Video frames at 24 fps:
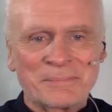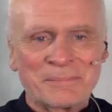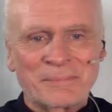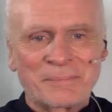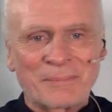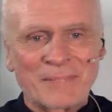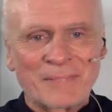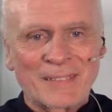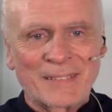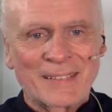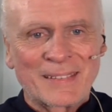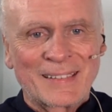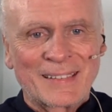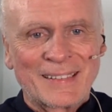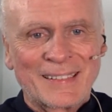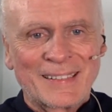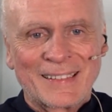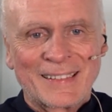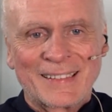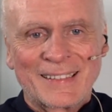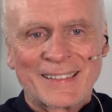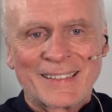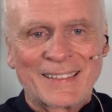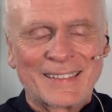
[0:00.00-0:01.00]

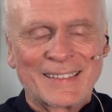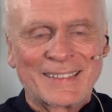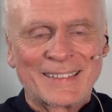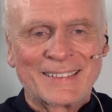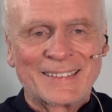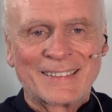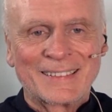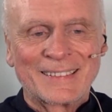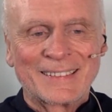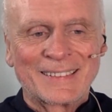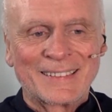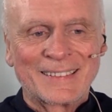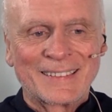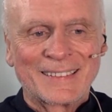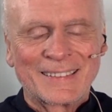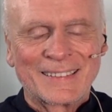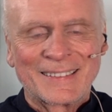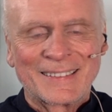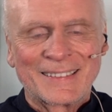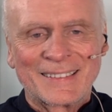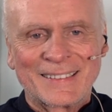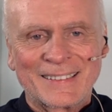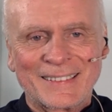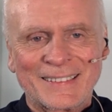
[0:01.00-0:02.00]

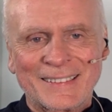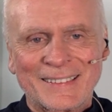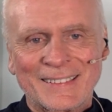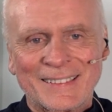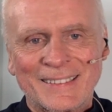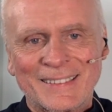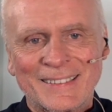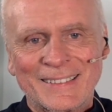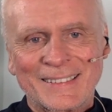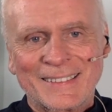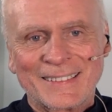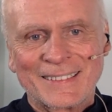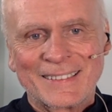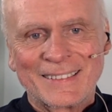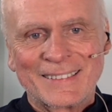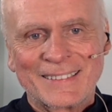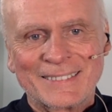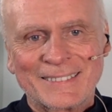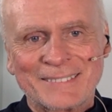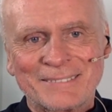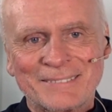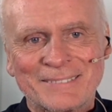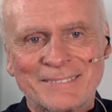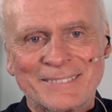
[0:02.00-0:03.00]

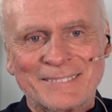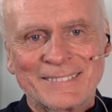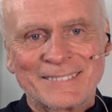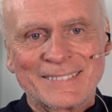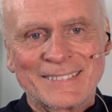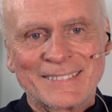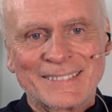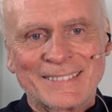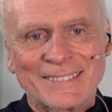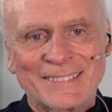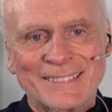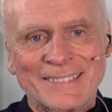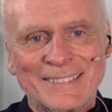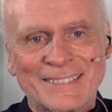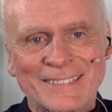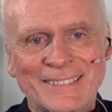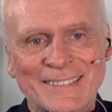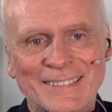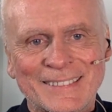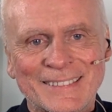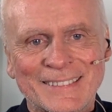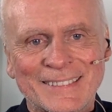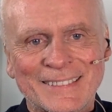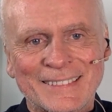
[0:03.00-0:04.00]

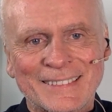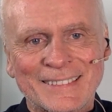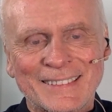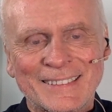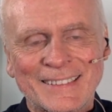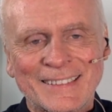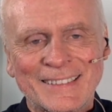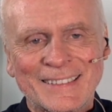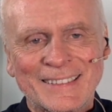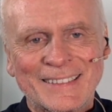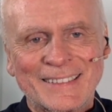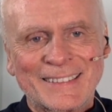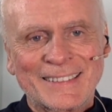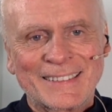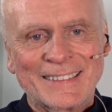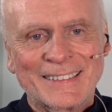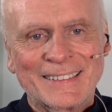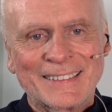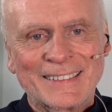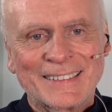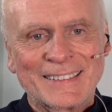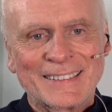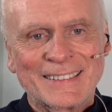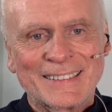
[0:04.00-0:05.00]

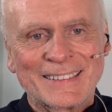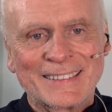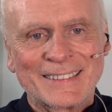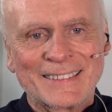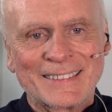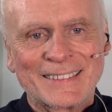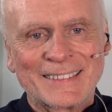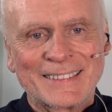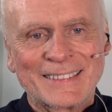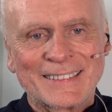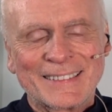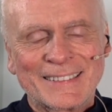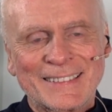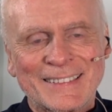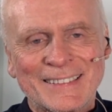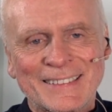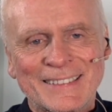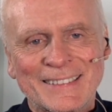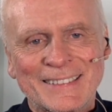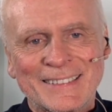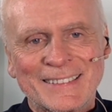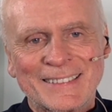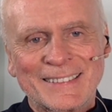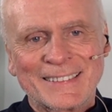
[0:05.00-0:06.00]

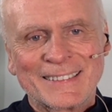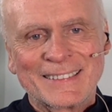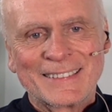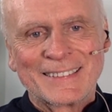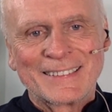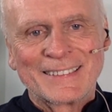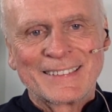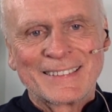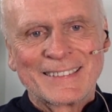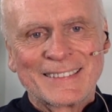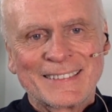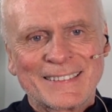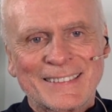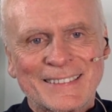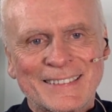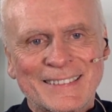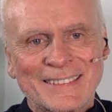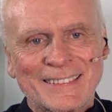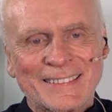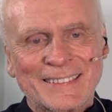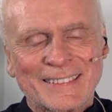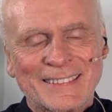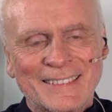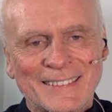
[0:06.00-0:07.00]
(not speaking)